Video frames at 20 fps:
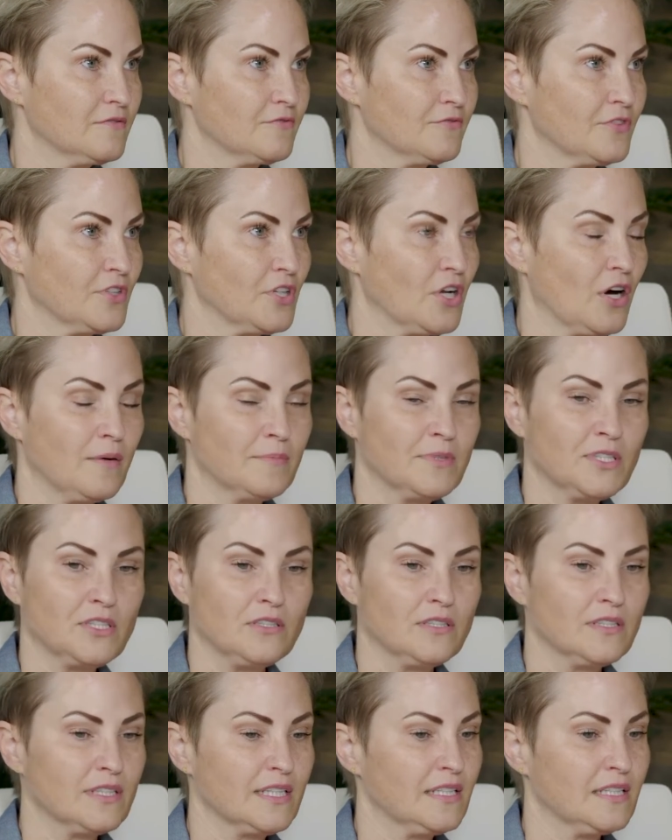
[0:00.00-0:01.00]

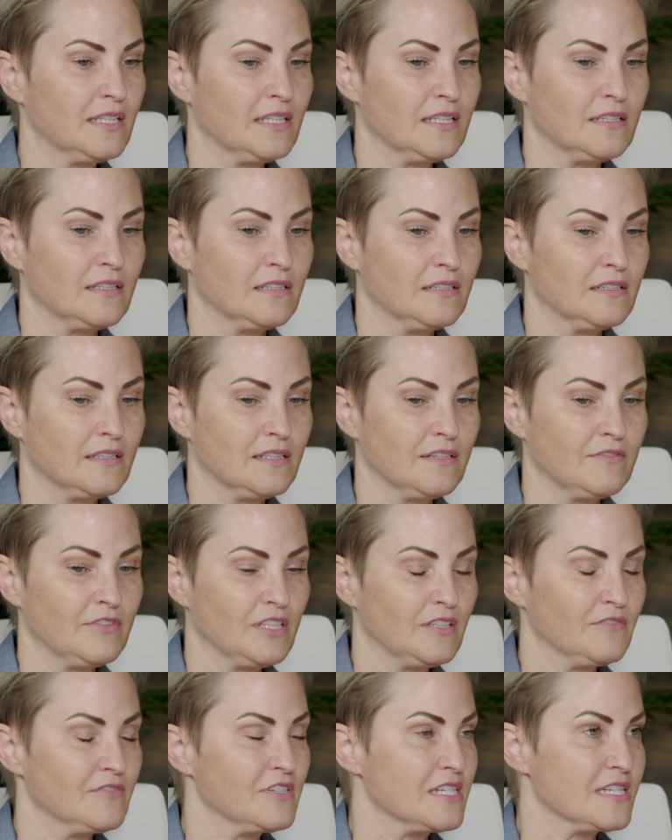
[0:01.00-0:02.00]
phenomenal in giving
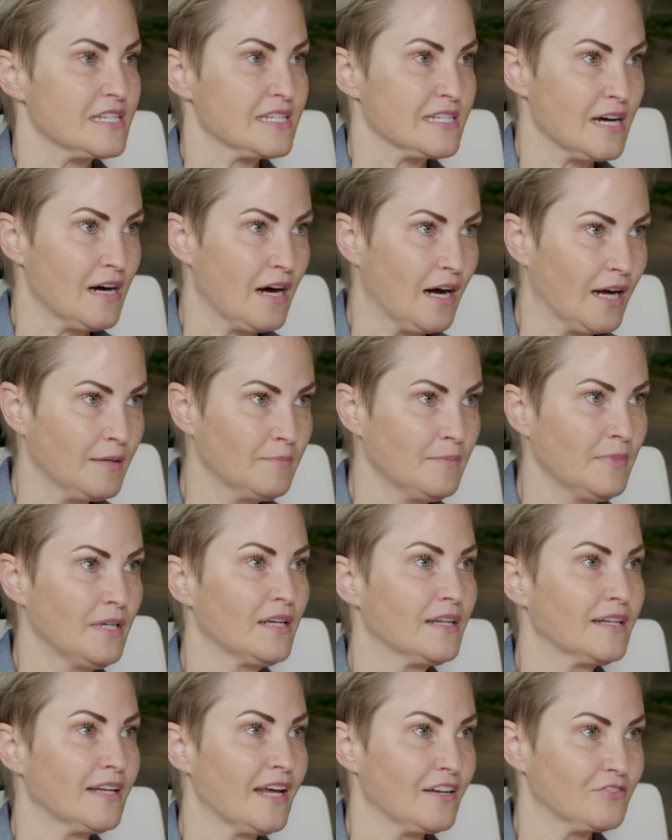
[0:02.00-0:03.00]
of his time
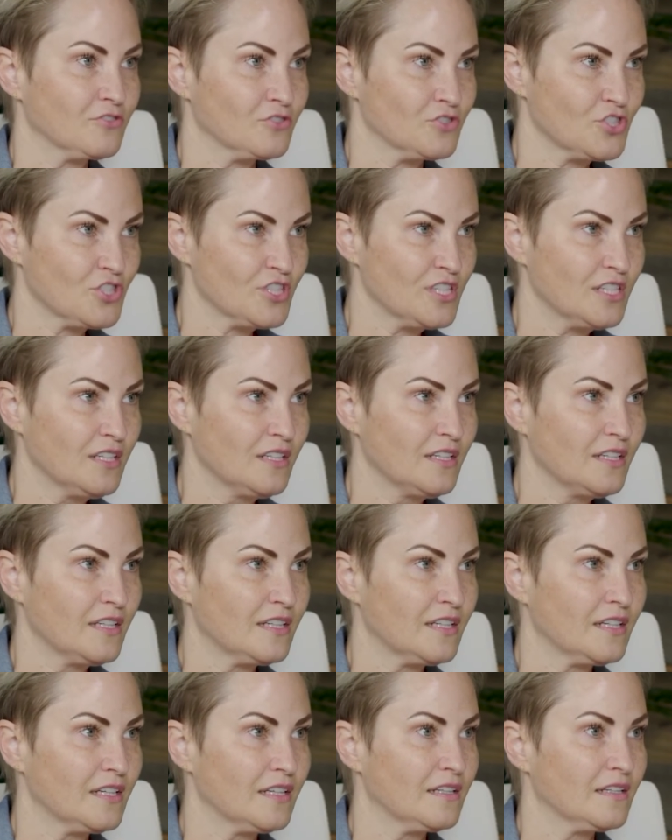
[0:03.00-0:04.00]
and energy
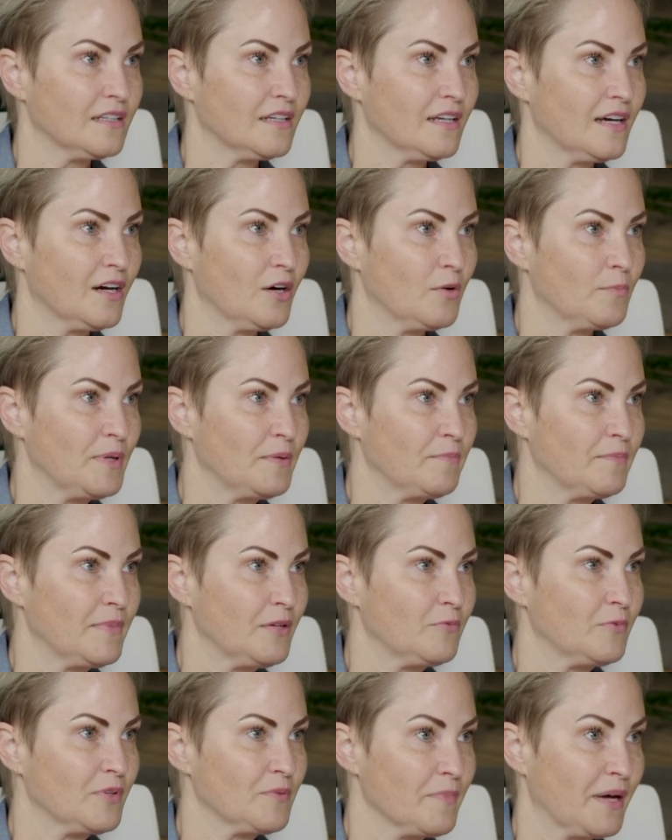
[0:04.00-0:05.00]
in helping me
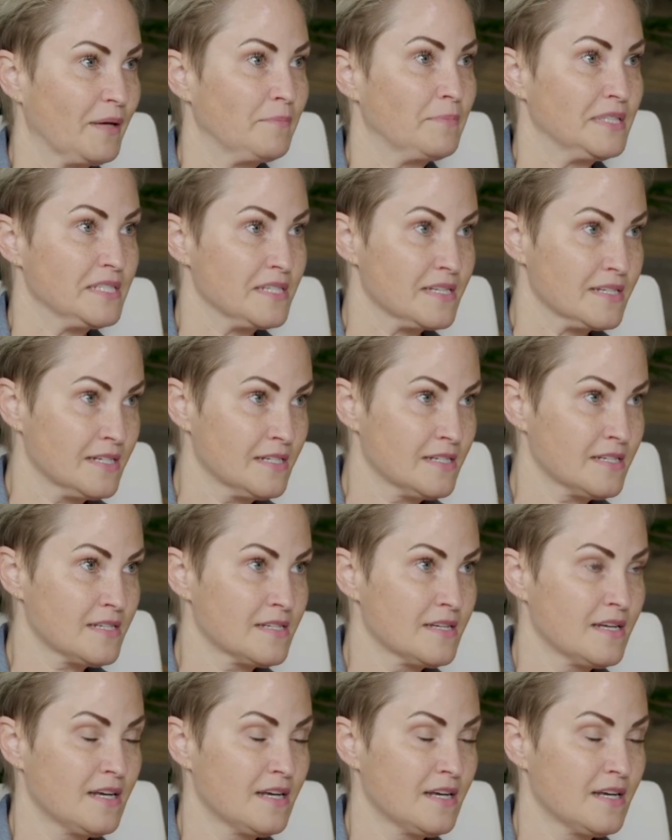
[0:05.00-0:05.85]
with my business,